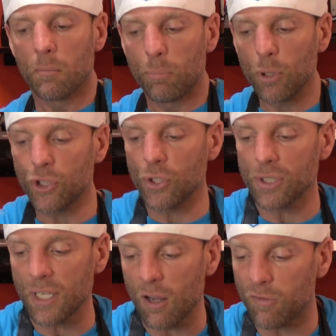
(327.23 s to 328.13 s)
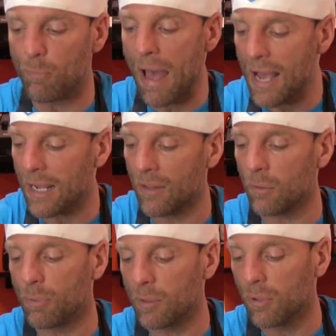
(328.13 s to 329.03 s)
put yourself back on the
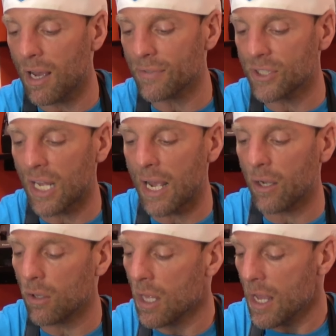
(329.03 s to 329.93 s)
bib lifestyle,